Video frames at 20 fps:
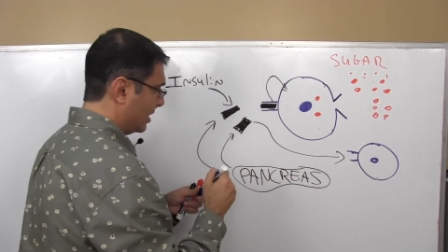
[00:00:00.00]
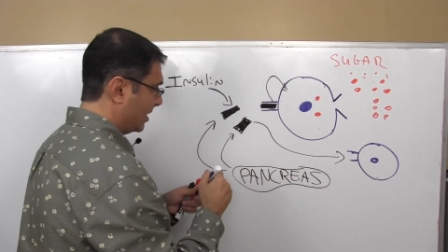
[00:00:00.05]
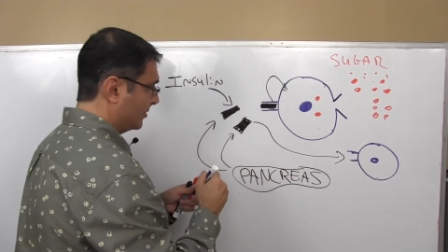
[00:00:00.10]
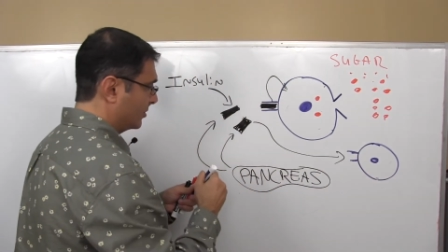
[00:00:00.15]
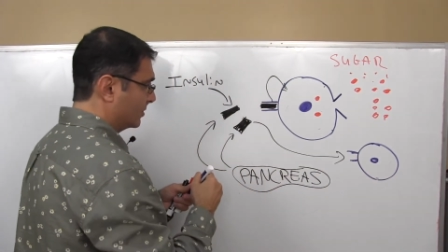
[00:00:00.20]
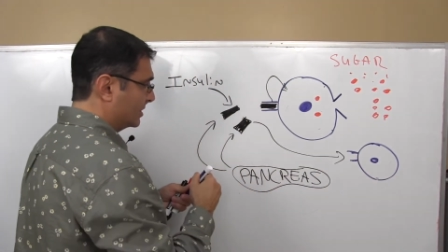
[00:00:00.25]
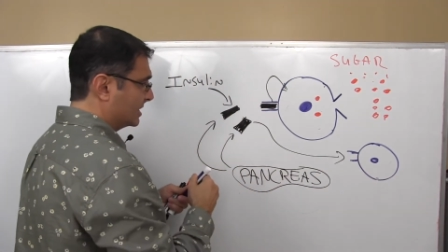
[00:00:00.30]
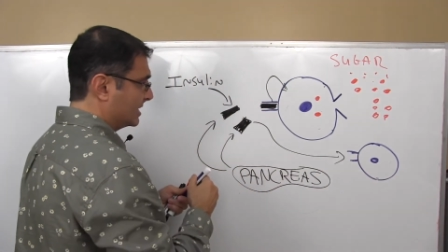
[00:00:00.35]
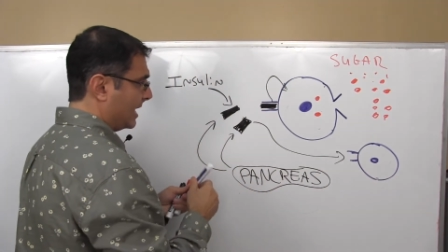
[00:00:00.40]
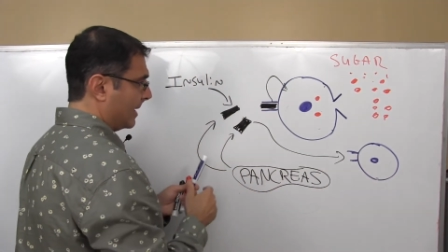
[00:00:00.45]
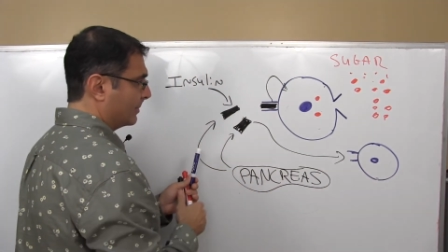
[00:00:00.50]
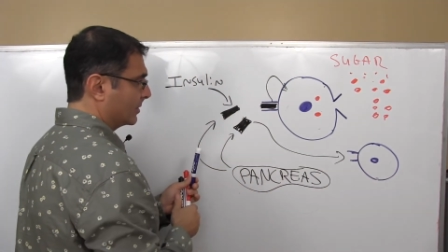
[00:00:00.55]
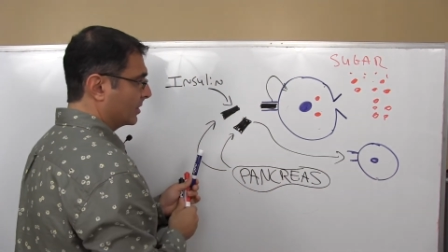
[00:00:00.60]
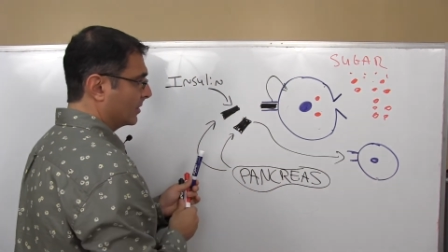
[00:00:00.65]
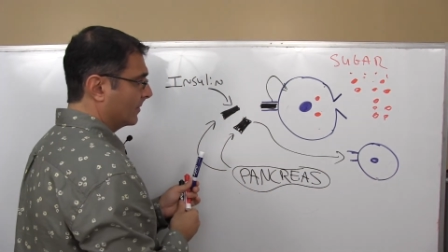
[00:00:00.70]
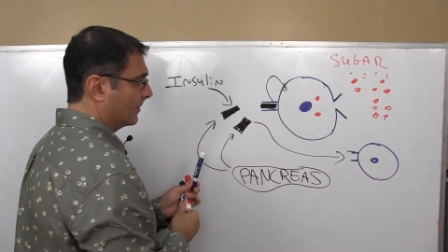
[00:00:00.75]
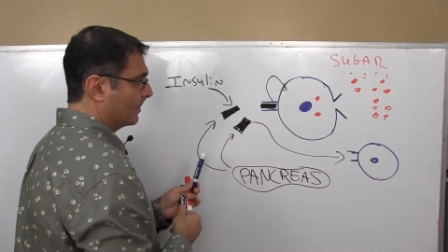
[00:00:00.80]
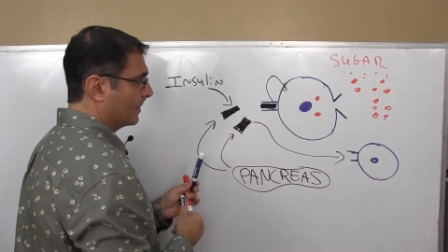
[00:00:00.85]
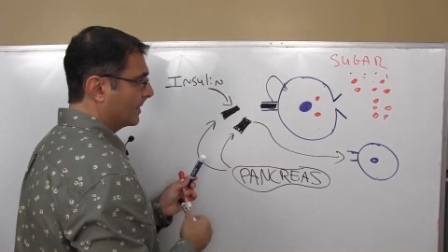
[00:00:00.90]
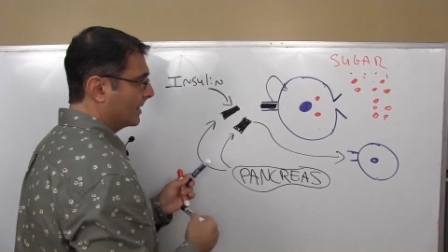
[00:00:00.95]
another
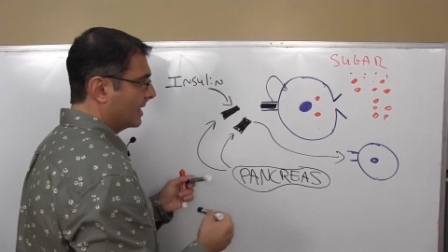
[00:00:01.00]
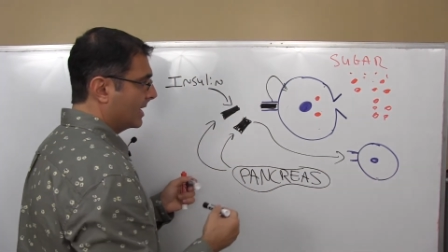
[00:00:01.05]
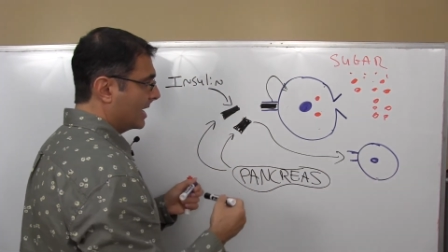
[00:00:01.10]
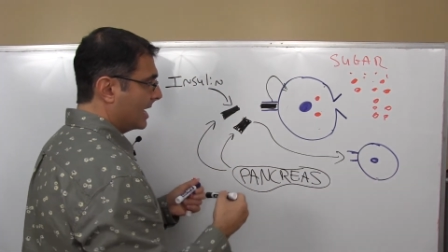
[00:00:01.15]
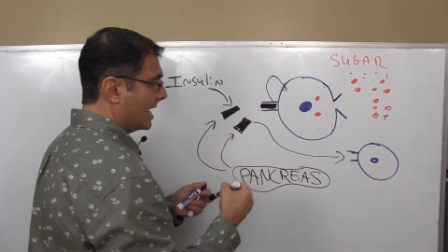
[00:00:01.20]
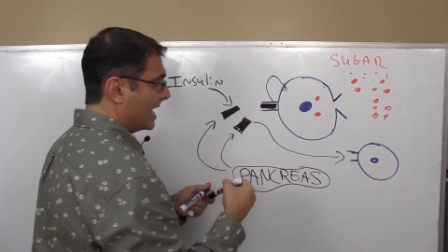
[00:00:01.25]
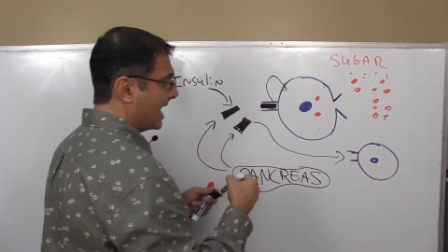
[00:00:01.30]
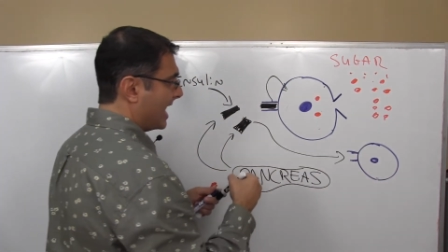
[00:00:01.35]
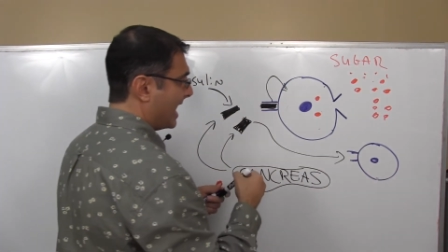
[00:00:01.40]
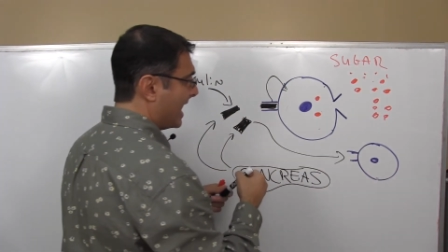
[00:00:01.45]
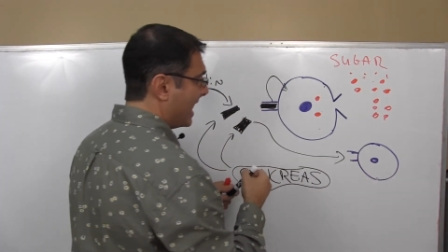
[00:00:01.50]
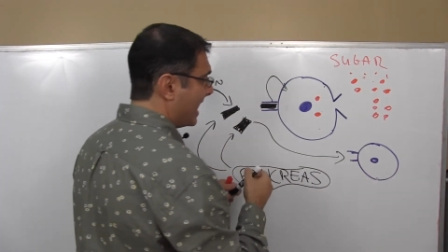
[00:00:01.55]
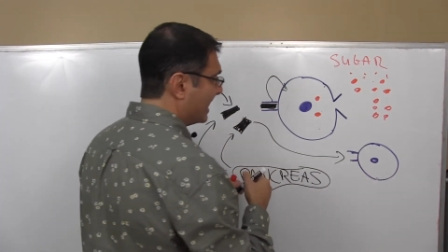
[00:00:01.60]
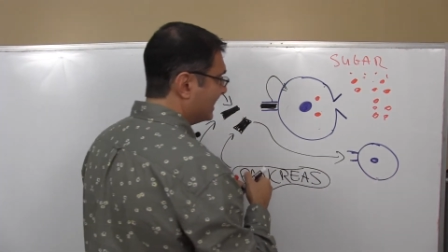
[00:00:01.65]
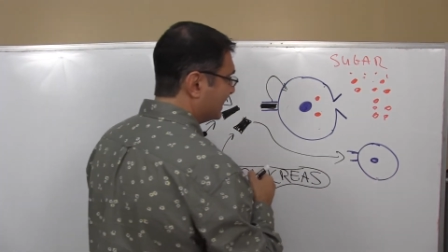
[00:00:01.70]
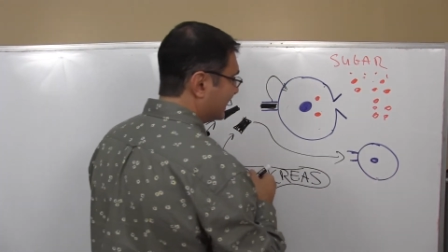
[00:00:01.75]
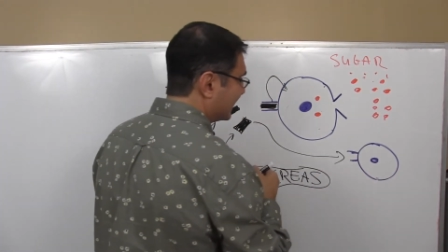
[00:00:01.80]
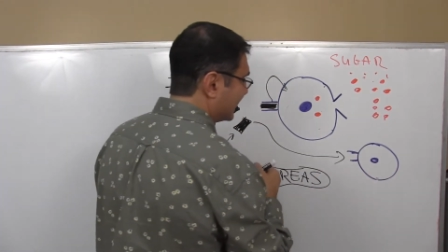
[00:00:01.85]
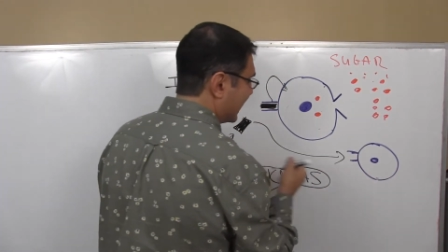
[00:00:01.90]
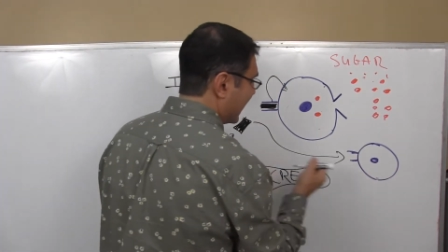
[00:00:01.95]
receptor.
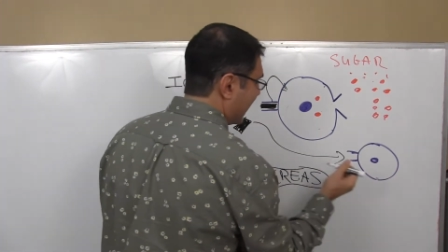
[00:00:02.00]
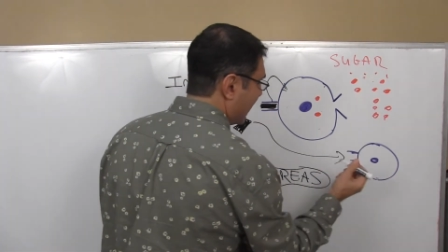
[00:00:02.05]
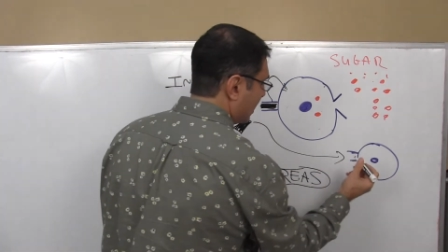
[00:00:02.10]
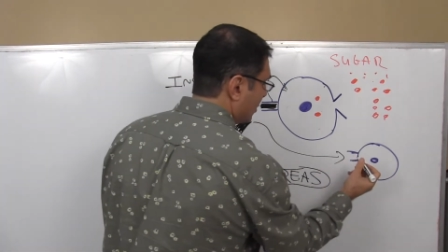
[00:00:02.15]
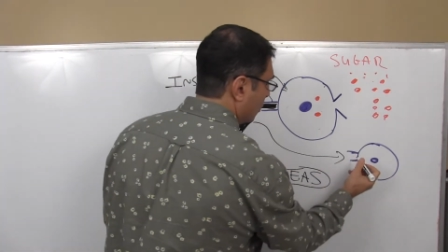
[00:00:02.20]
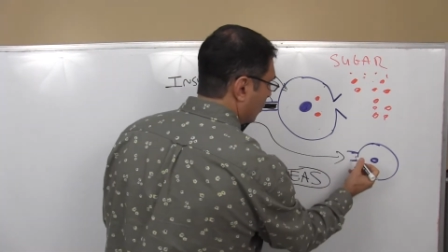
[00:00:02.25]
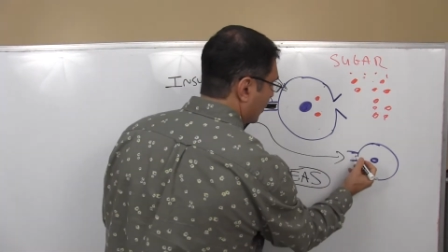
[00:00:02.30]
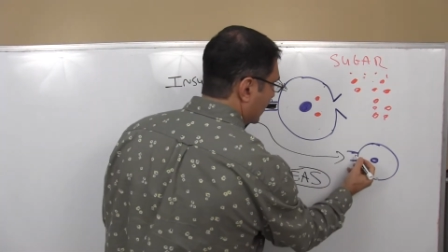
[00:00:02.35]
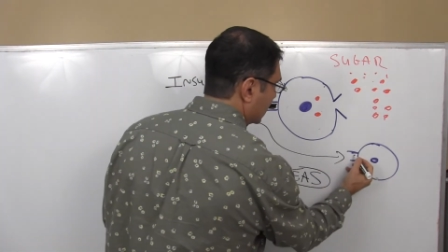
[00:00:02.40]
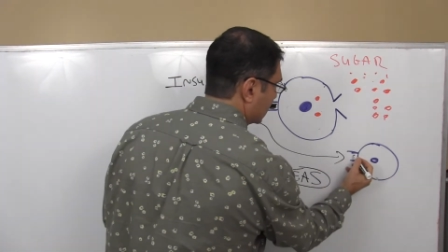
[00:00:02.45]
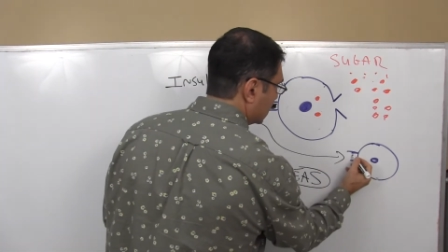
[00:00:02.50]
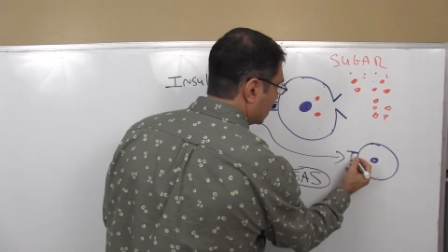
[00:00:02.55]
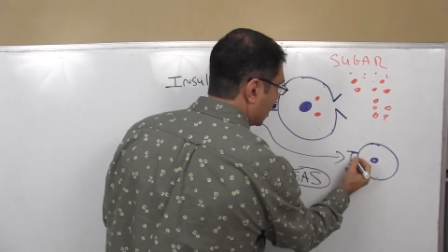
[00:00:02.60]
And again, we